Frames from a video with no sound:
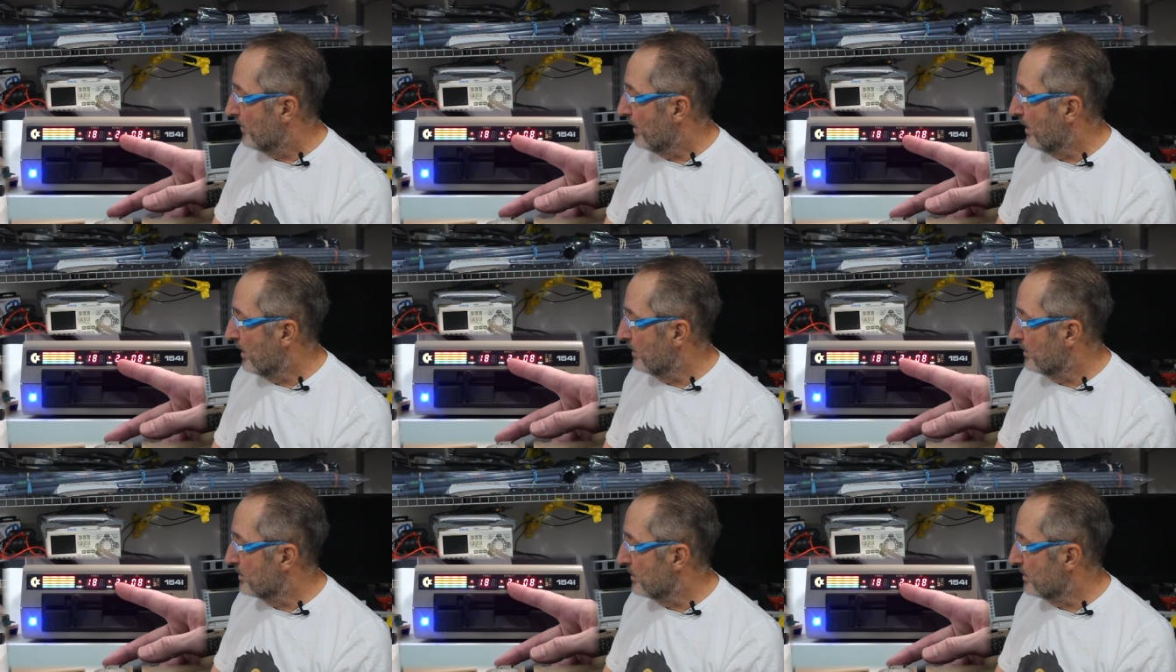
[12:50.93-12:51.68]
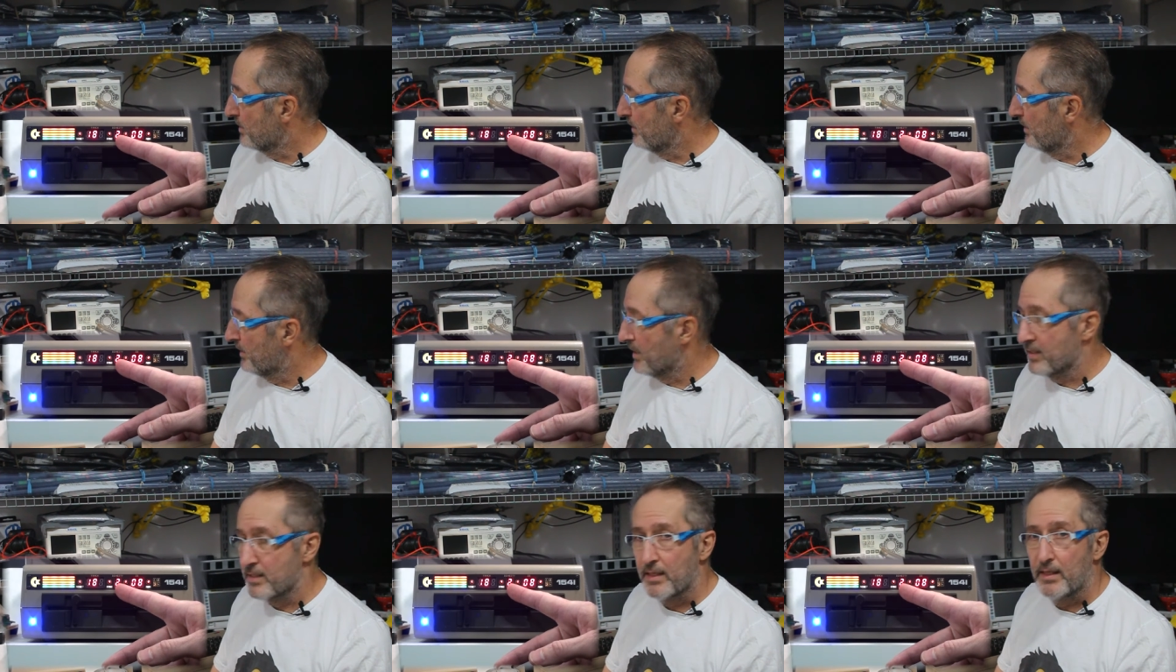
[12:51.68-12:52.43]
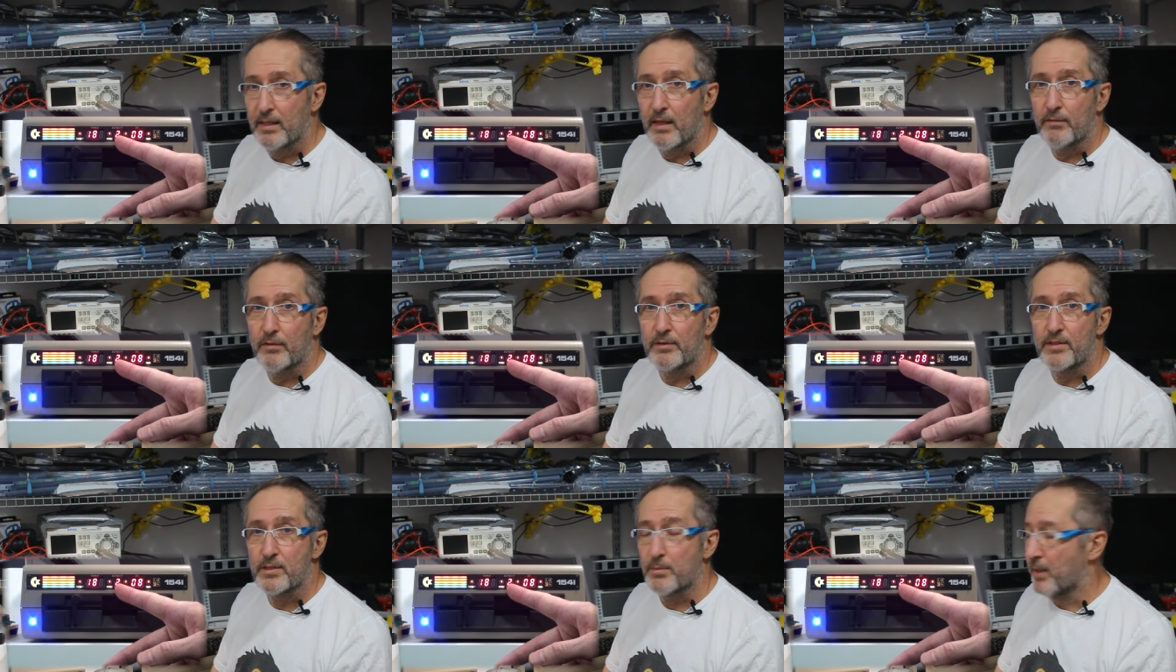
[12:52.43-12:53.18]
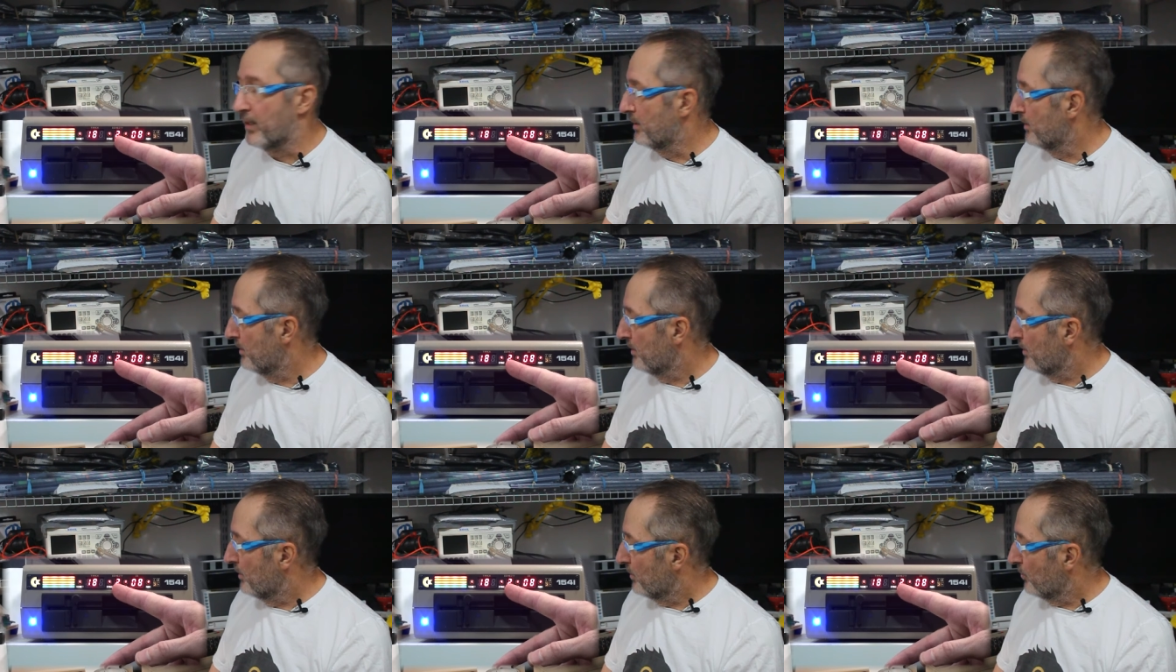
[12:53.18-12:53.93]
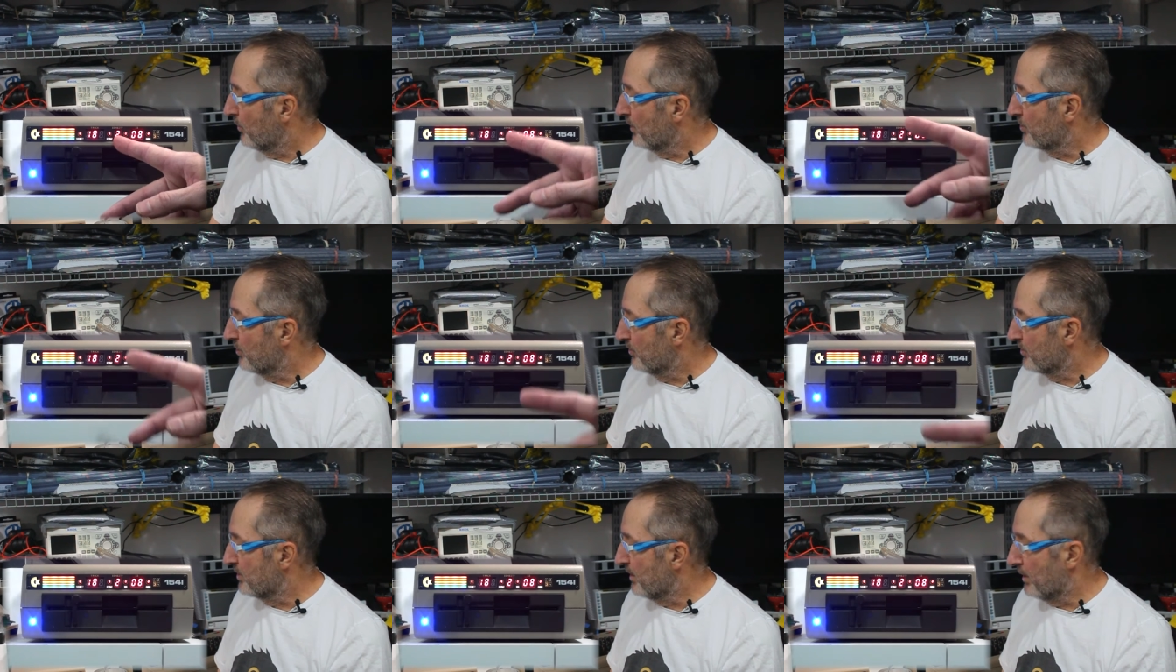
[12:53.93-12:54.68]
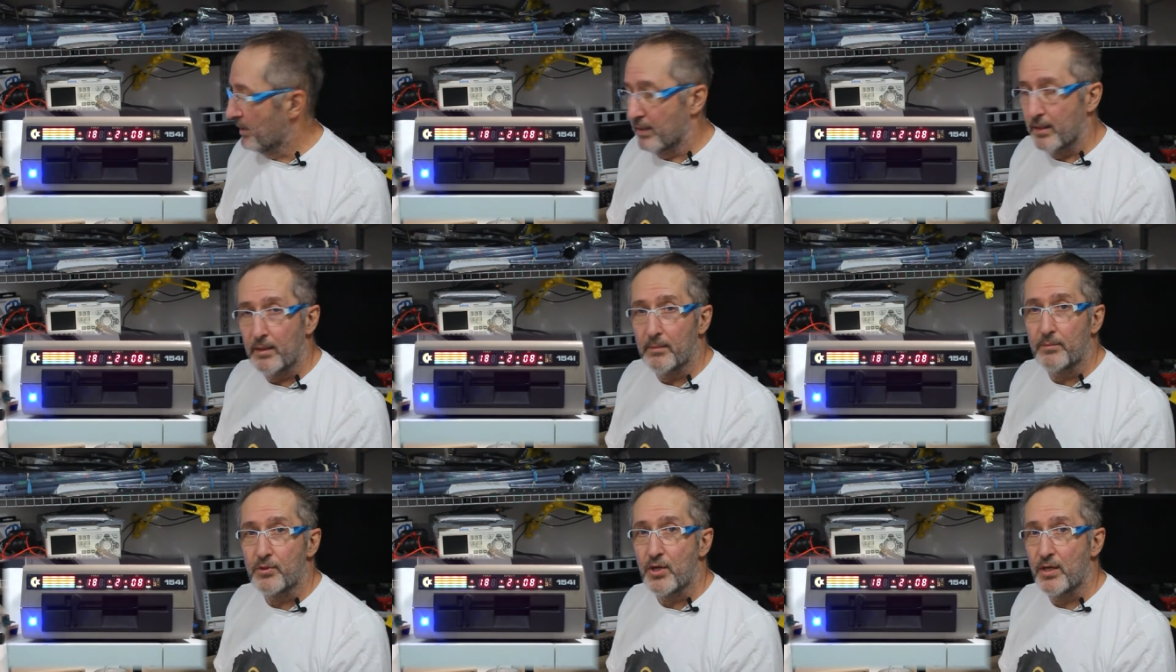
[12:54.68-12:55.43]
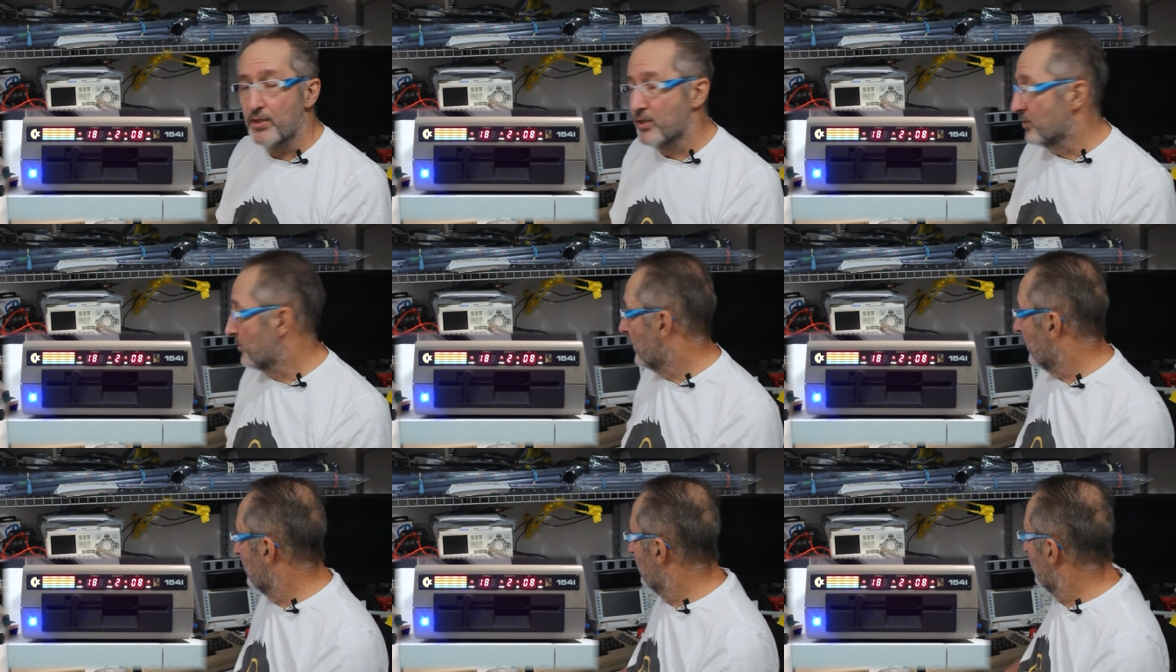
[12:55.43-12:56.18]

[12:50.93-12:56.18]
And this is the density level display, which you'll see change as well.